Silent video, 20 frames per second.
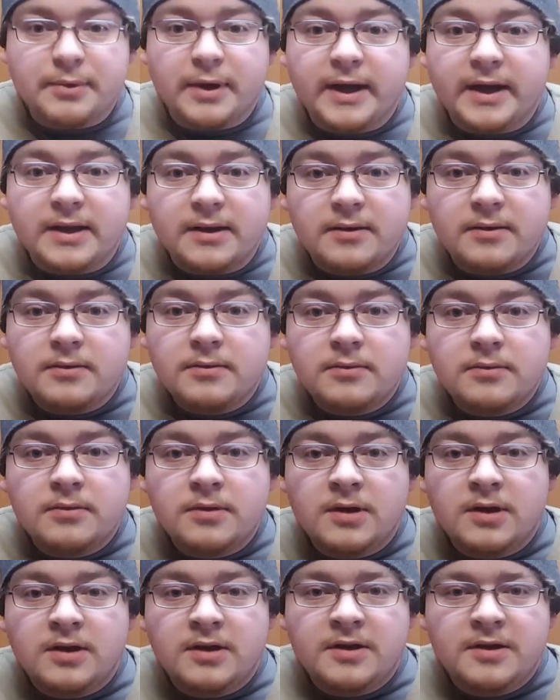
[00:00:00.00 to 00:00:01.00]
red
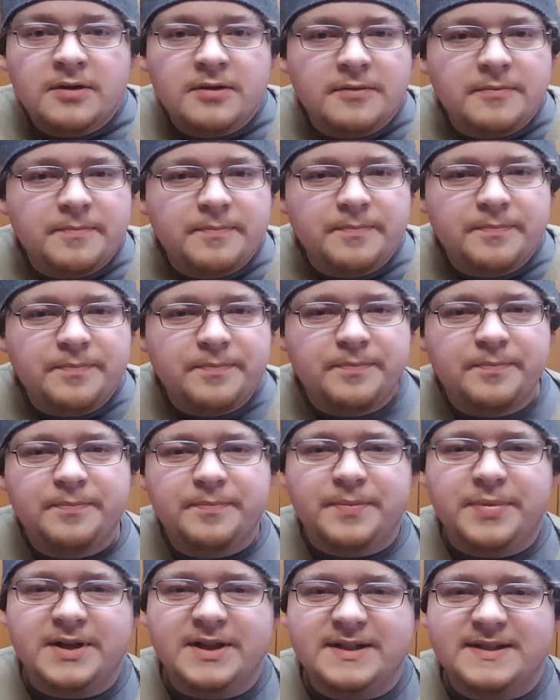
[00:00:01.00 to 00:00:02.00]

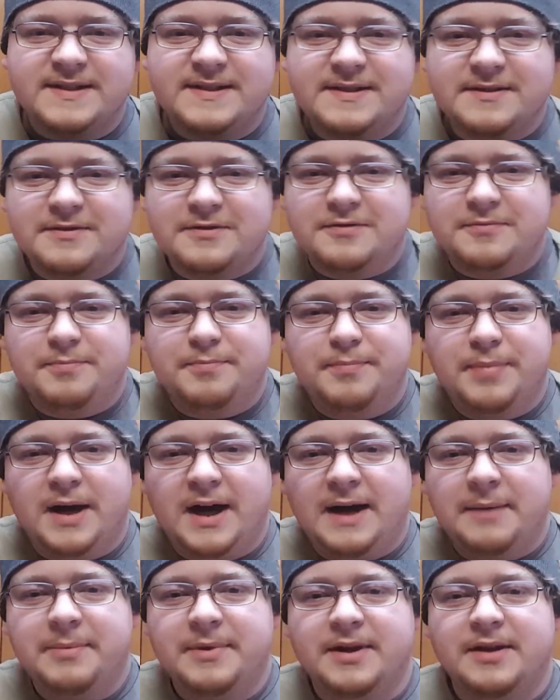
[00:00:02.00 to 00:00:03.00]
but it's still
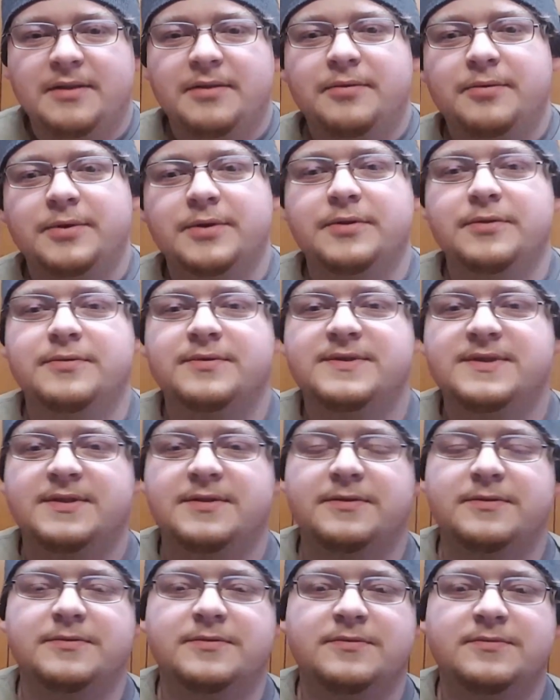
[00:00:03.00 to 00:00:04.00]
popping through.
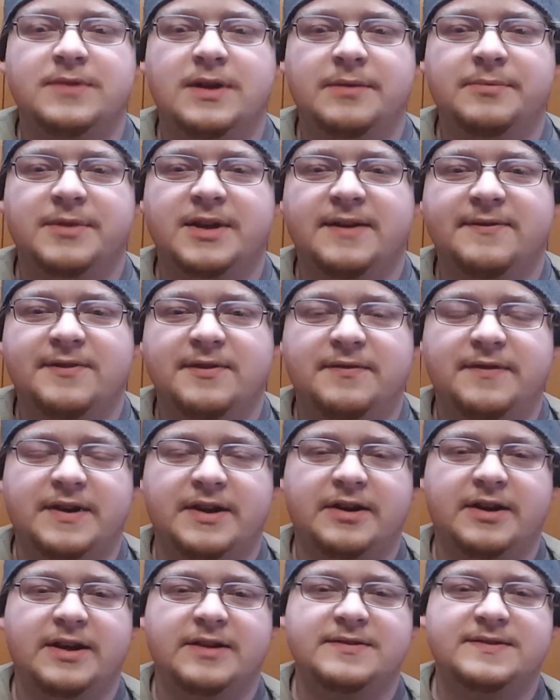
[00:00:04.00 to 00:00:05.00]
So I'm going to have to
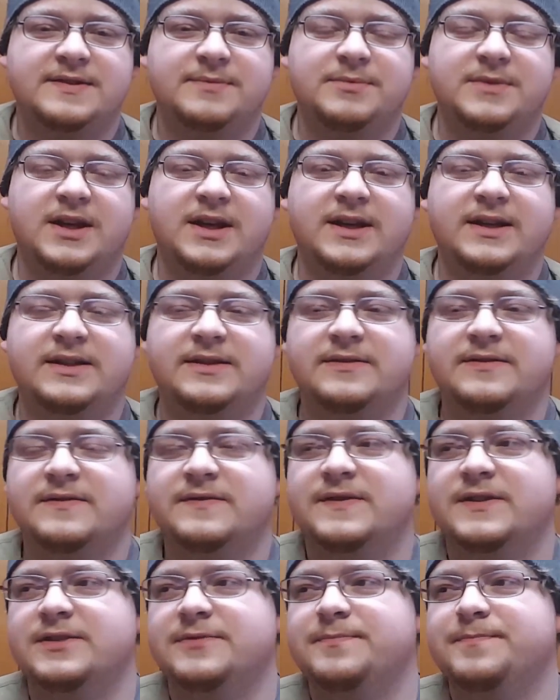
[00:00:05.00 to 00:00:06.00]
figure out some kind
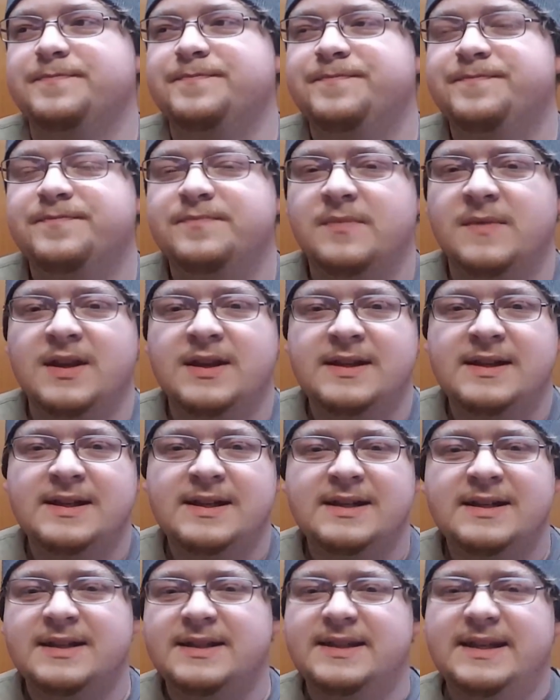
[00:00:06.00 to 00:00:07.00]
of um,
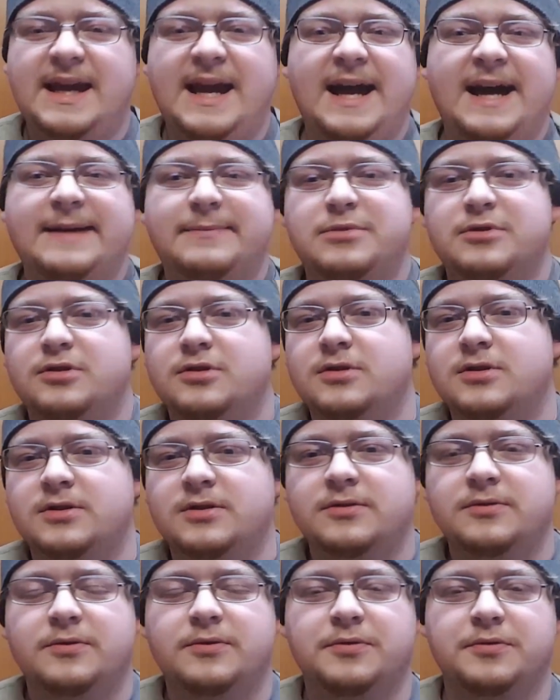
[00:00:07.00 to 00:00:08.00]

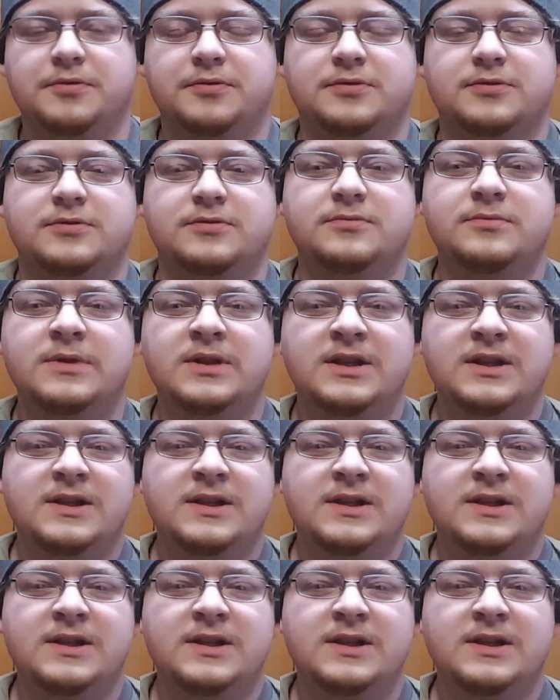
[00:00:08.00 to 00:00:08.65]
tabard or